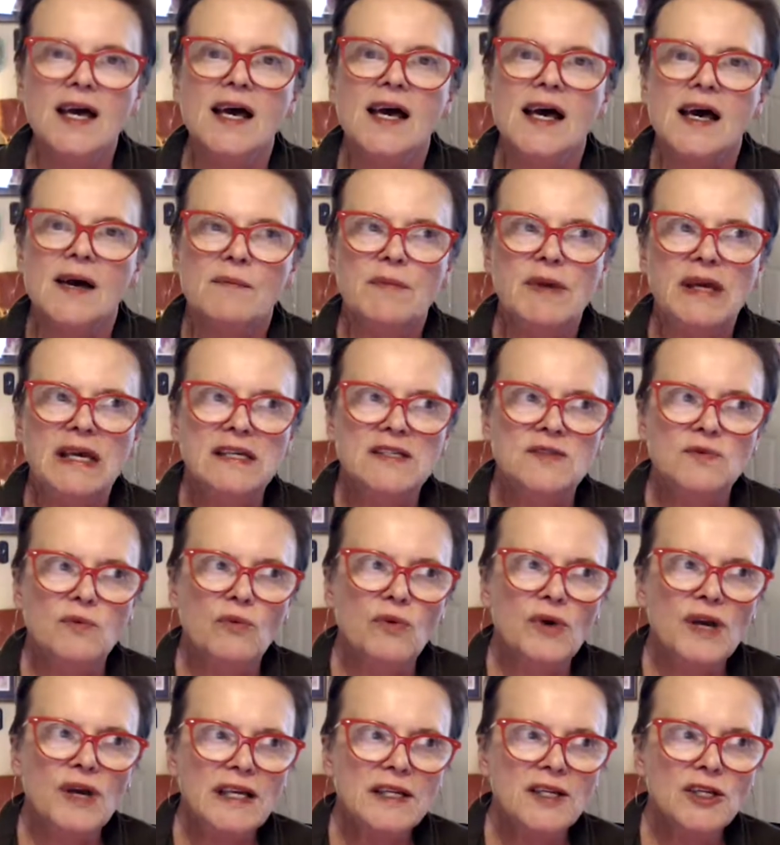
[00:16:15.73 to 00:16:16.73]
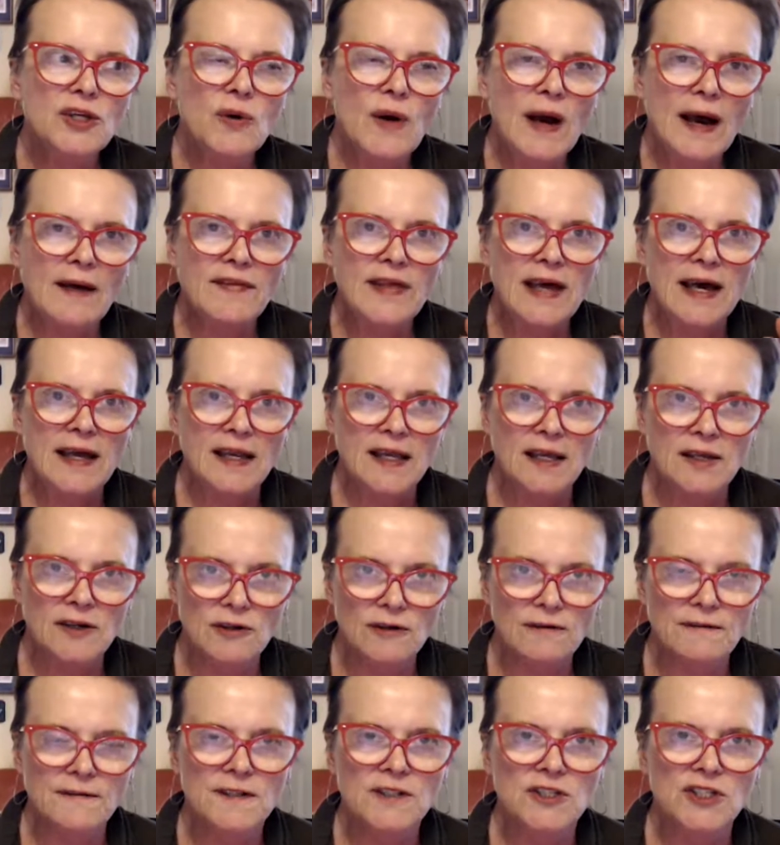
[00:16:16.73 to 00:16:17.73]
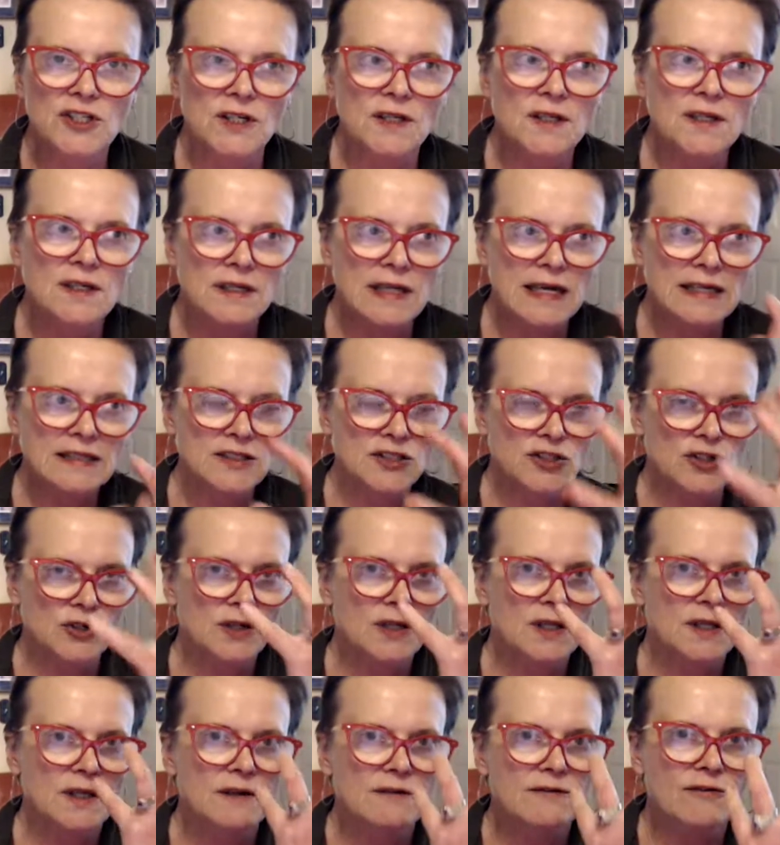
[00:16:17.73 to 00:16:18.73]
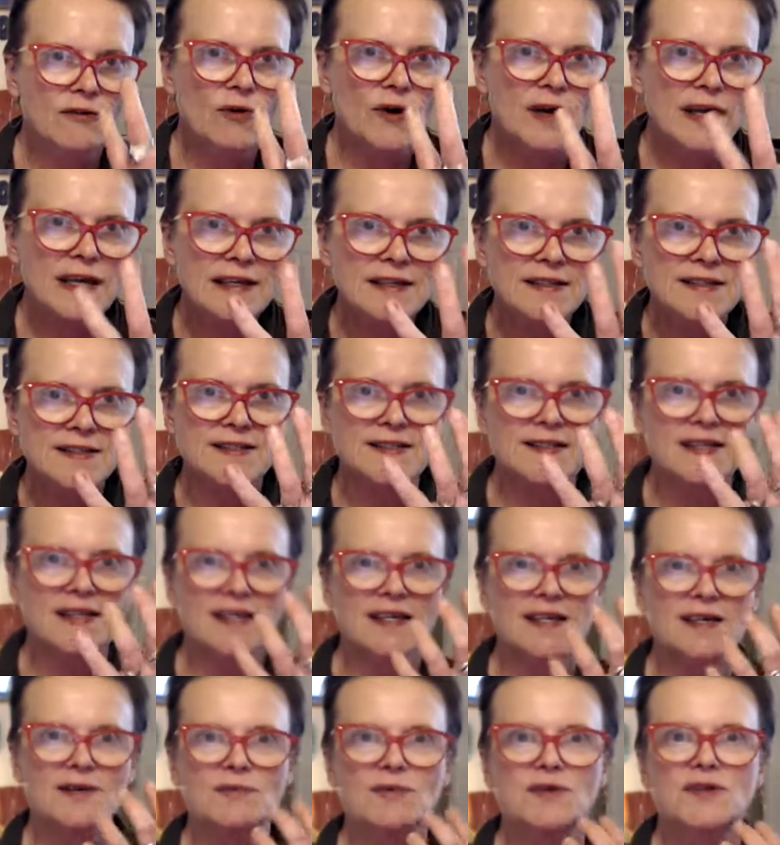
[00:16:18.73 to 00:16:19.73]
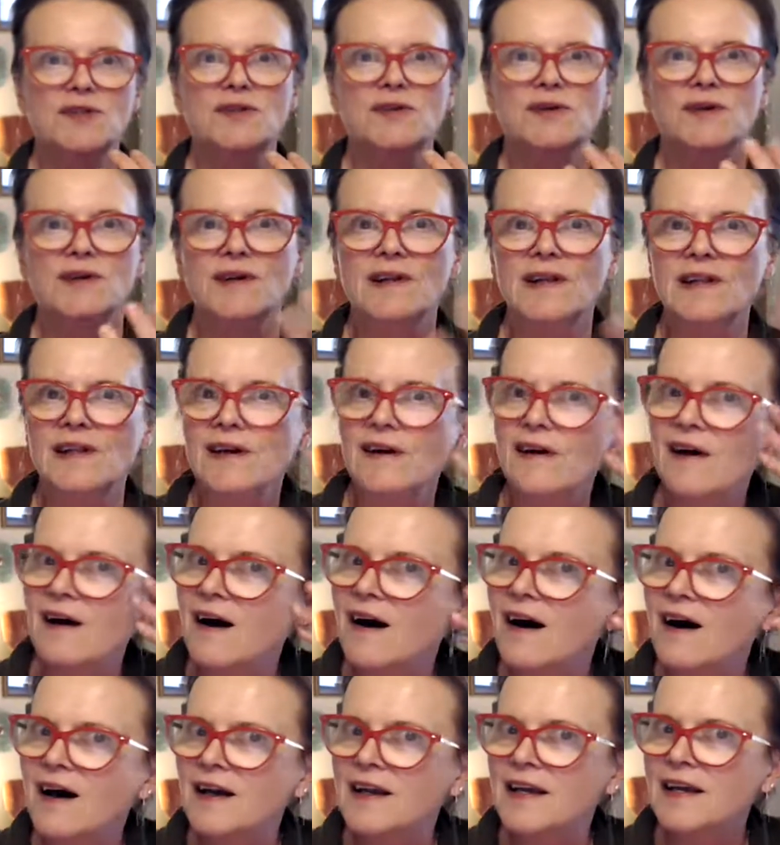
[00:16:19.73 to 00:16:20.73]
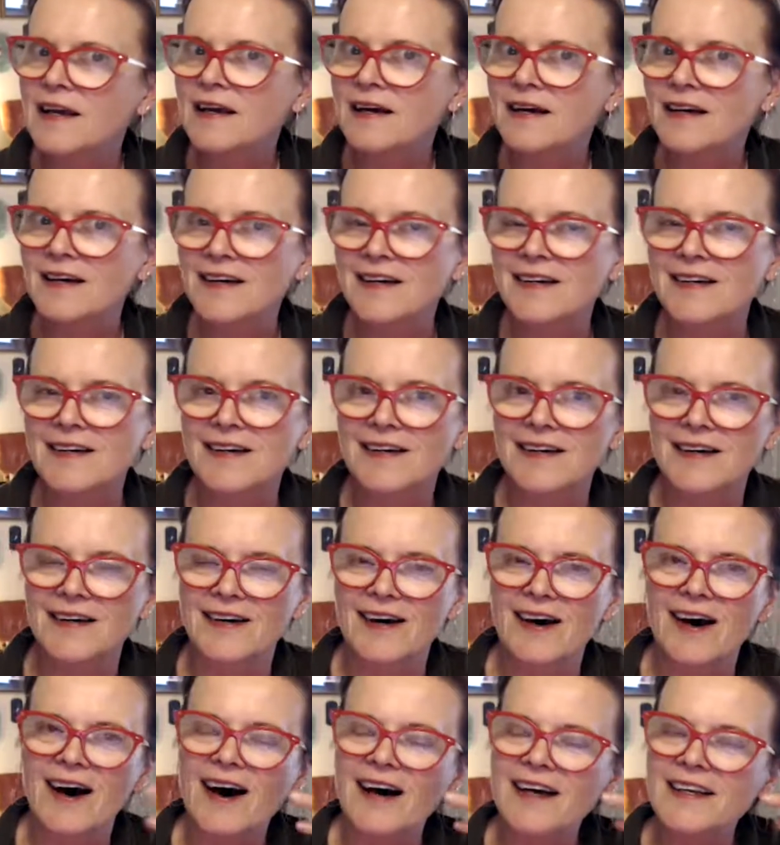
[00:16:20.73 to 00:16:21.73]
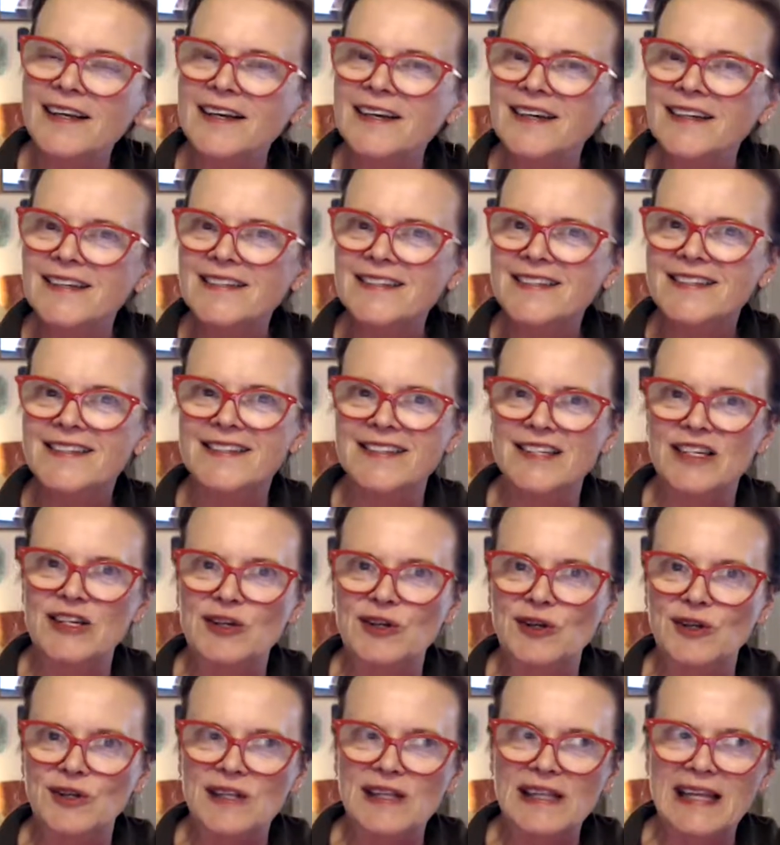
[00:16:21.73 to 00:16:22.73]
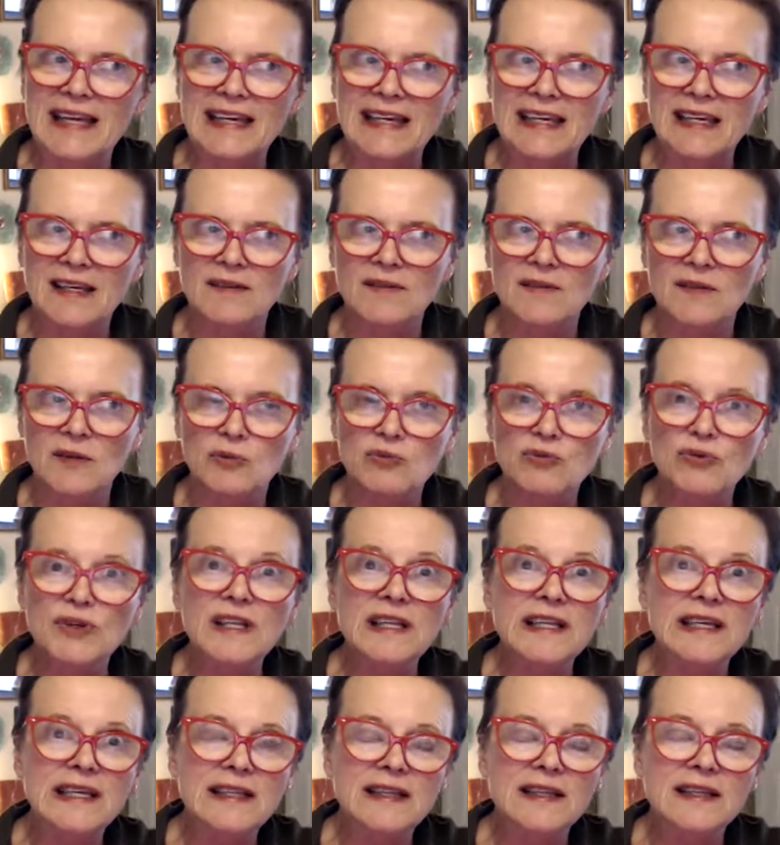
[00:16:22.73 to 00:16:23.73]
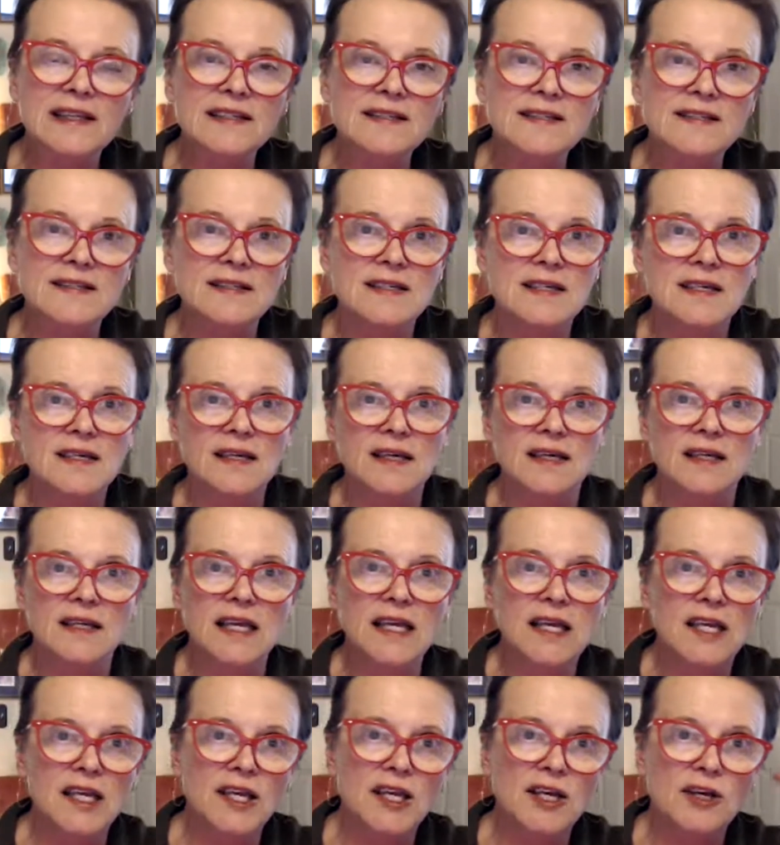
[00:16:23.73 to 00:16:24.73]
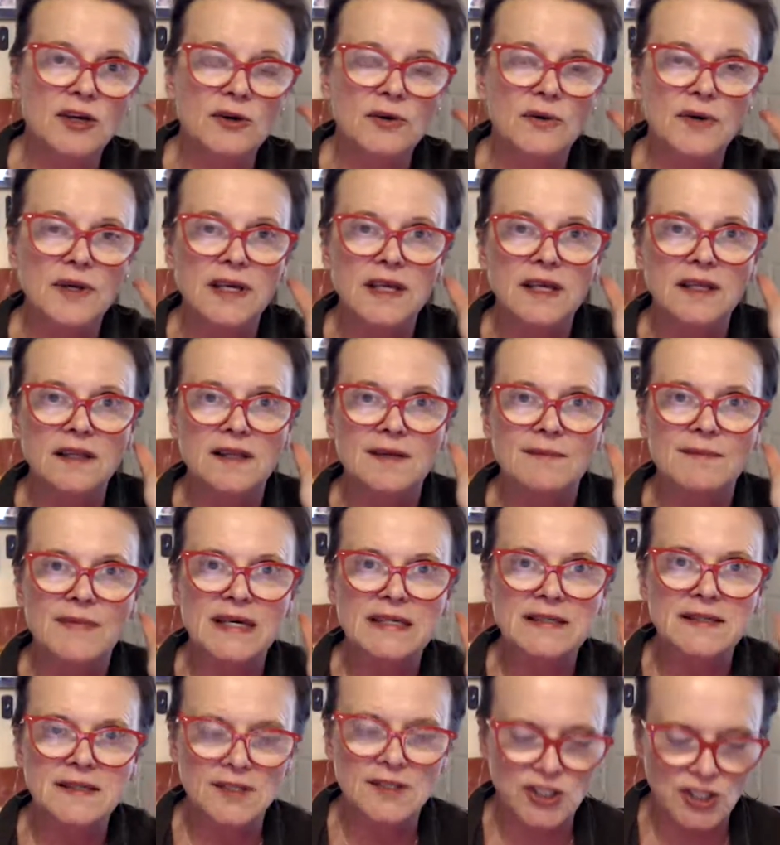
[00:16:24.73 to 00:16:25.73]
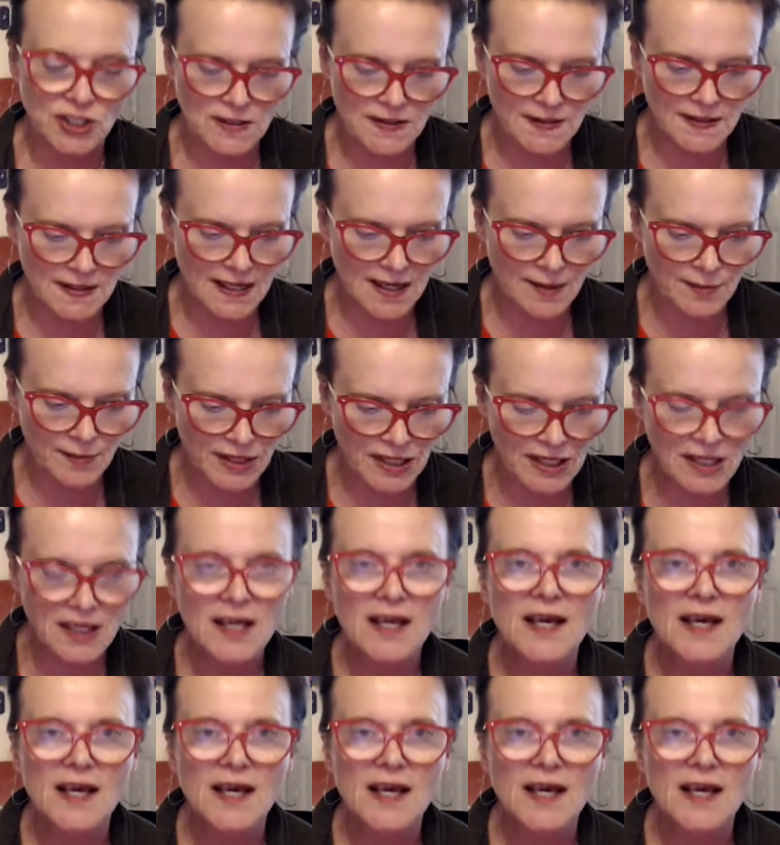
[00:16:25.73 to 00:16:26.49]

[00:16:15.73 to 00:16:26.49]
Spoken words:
Because when you have that inner vision, and that's your clairvoyancy with your clairaudience, you know, like really listening and hearing the messages coming